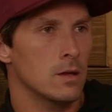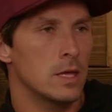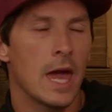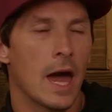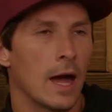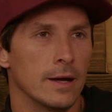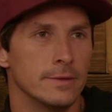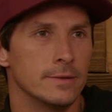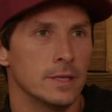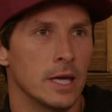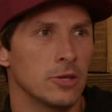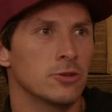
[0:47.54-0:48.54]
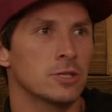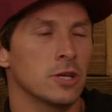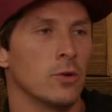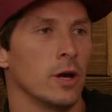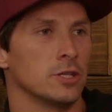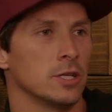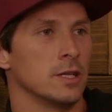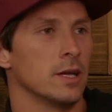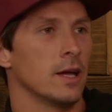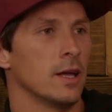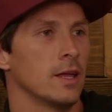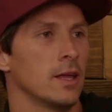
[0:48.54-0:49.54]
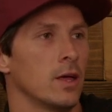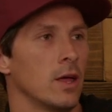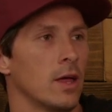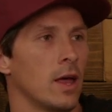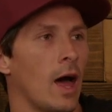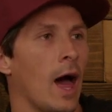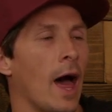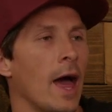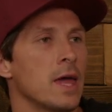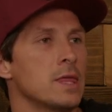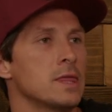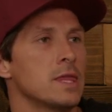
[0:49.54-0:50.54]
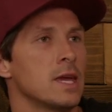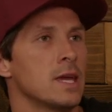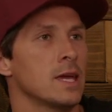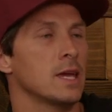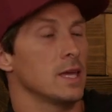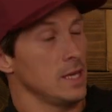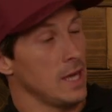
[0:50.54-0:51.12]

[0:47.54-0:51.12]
Yeah. Interesting question. I think